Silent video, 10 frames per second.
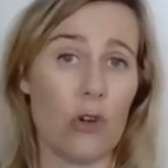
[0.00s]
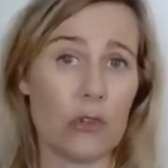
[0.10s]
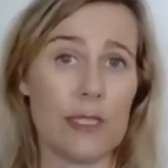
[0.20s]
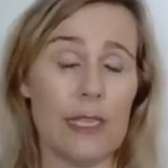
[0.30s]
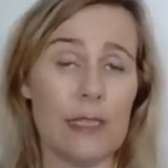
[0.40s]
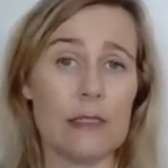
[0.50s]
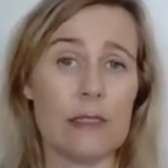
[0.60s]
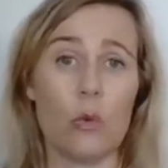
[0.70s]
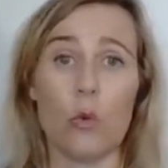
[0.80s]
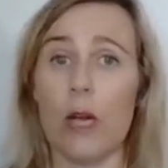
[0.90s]
dog's
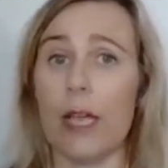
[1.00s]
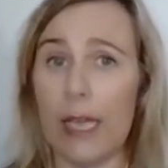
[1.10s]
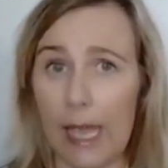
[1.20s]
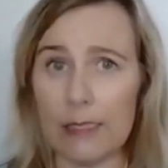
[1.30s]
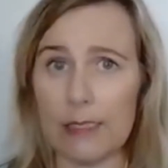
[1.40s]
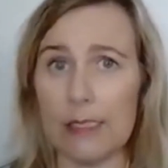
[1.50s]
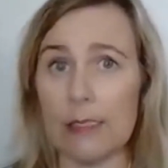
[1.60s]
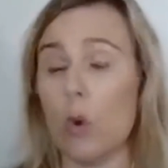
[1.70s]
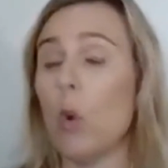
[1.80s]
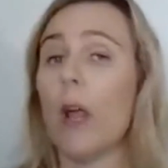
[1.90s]
ears, or our cat's ears,